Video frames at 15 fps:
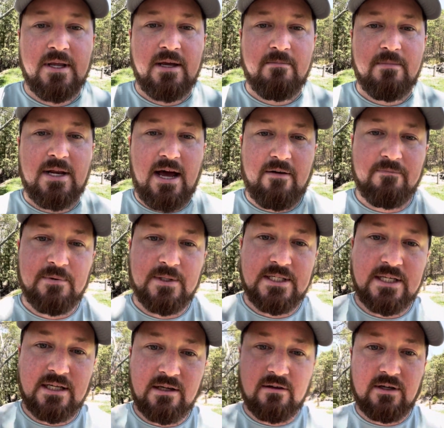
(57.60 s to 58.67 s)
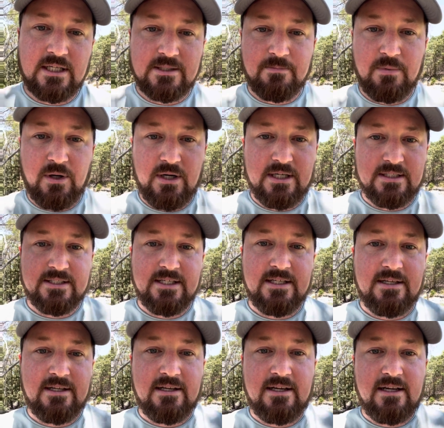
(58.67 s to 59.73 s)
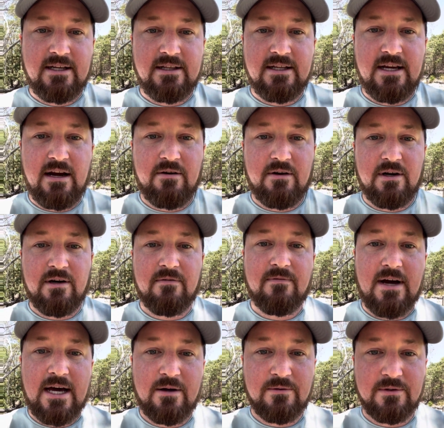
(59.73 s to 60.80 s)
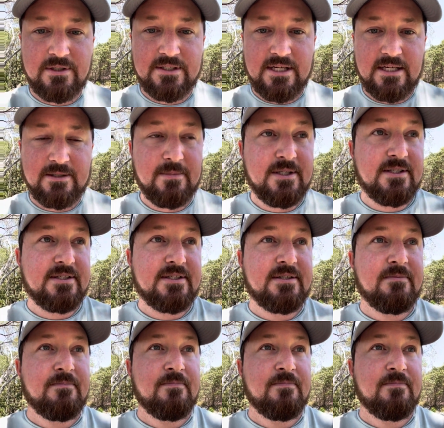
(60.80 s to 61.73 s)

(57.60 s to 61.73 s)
but have particular experience in the area of adult assessments.